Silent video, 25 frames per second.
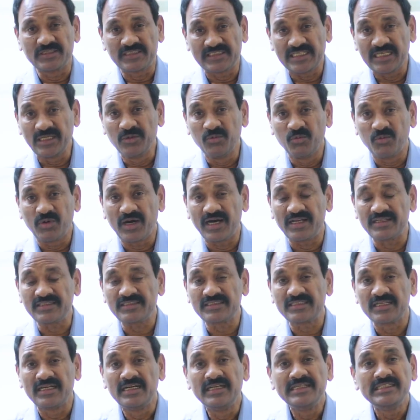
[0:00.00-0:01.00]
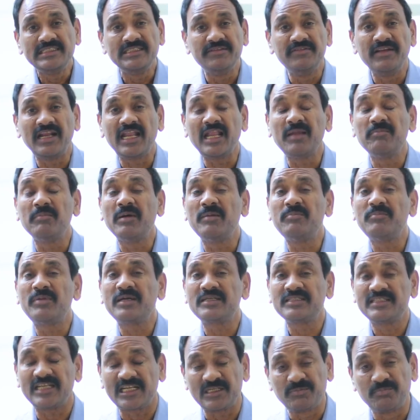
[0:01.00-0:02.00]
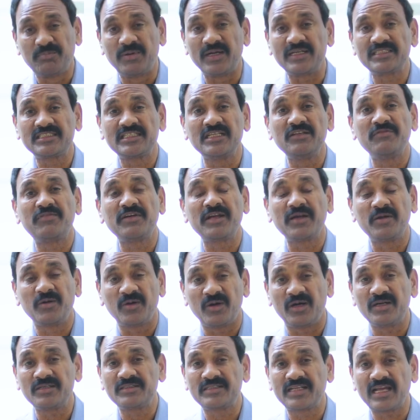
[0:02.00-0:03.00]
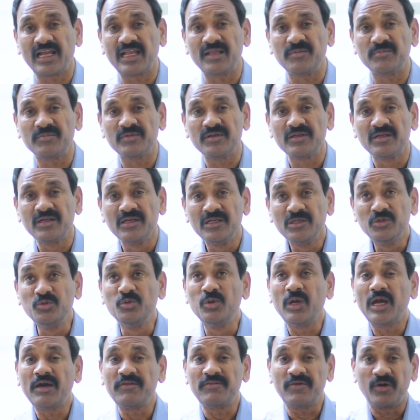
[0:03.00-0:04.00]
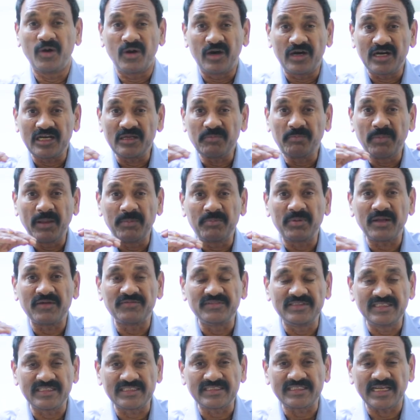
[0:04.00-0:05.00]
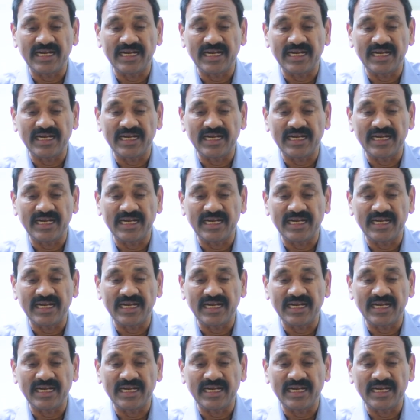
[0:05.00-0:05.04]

see him once, you will remember that person for a long time. You have all people of this